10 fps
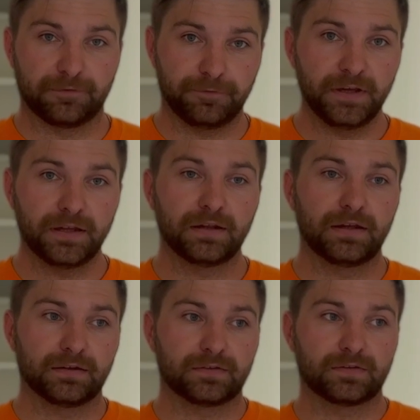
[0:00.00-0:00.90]
Fit,
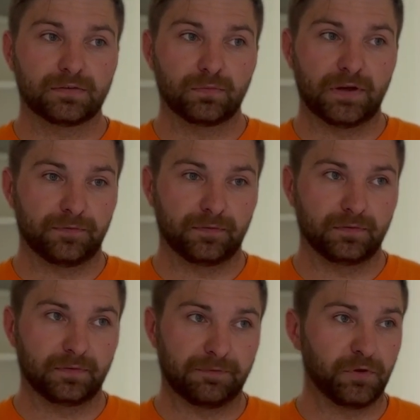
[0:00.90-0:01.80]
it's
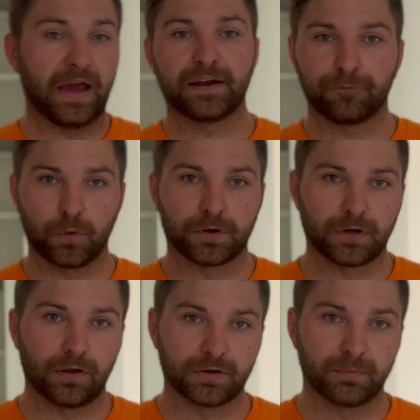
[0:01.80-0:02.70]
if you had a
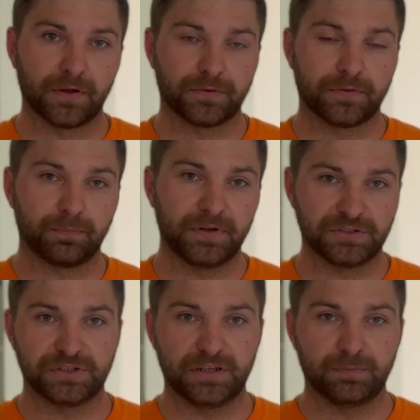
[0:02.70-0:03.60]
$400 a month
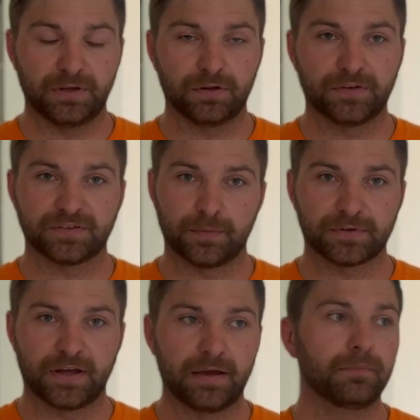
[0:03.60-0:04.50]
PG&E bill in the
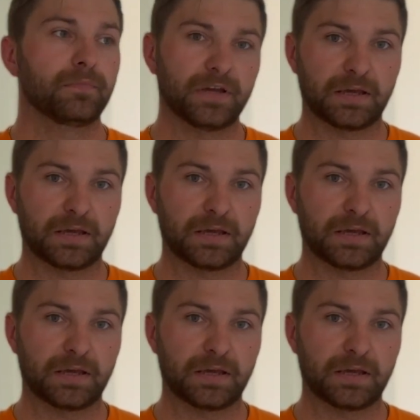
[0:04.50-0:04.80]
summertime,